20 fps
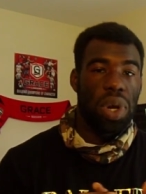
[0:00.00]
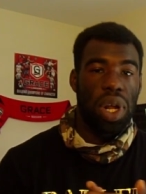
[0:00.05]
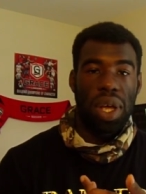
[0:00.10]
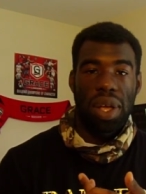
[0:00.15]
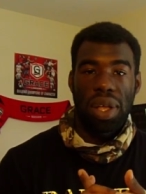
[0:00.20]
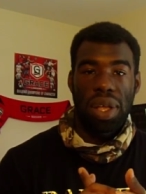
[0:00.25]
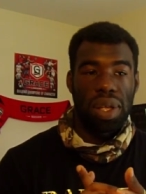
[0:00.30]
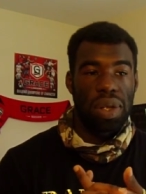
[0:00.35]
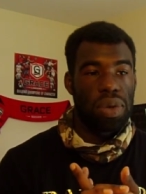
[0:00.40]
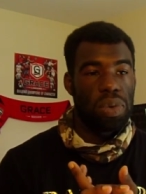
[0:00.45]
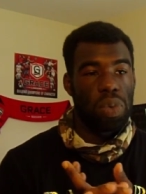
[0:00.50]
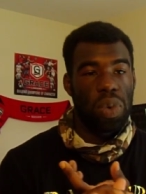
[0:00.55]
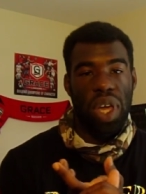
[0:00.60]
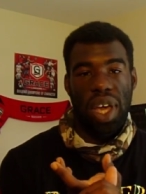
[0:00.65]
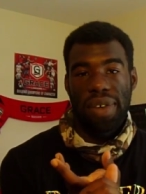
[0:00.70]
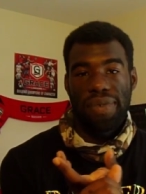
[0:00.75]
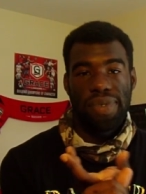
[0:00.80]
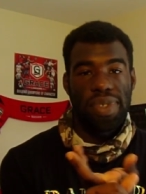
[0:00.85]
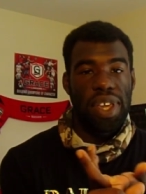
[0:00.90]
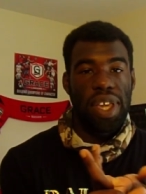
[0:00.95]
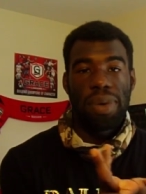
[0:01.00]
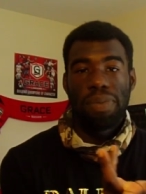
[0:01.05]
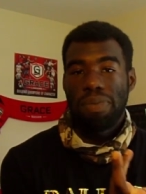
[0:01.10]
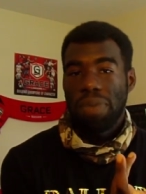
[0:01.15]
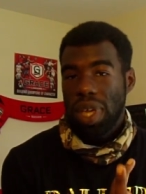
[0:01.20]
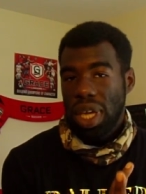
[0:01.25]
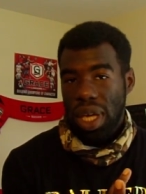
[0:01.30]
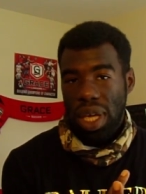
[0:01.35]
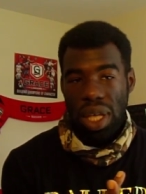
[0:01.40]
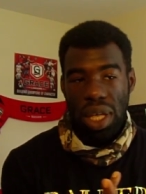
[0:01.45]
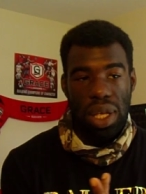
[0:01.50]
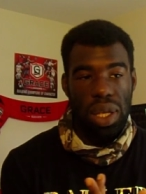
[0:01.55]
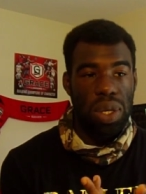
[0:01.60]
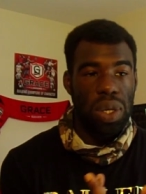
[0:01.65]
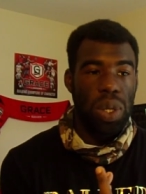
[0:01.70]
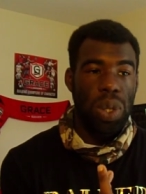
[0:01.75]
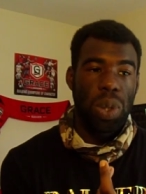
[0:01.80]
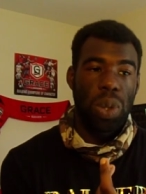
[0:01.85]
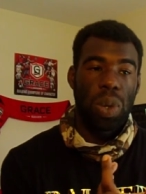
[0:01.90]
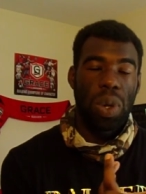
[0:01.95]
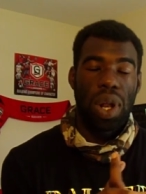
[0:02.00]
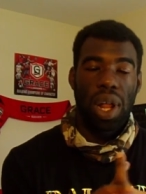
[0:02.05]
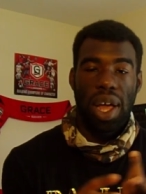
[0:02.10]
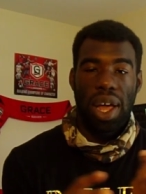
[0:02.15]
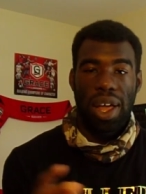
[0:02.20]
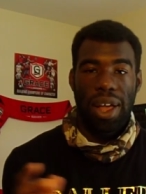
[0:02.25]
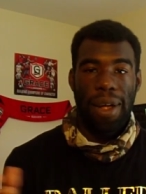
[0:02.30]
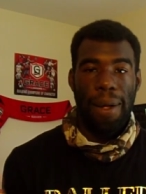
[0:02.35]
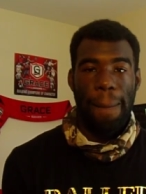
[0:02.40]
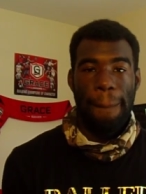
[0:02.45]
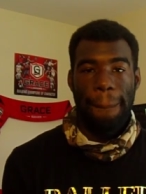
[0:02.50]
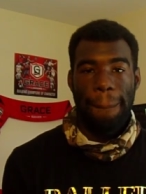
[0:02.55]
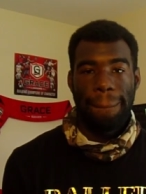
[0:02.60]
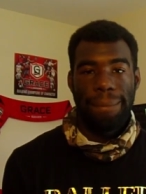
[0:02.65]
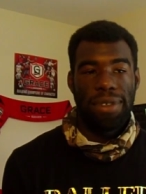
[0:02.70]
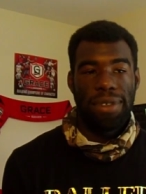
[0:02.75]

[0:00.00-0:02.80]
when I we have team meetings or like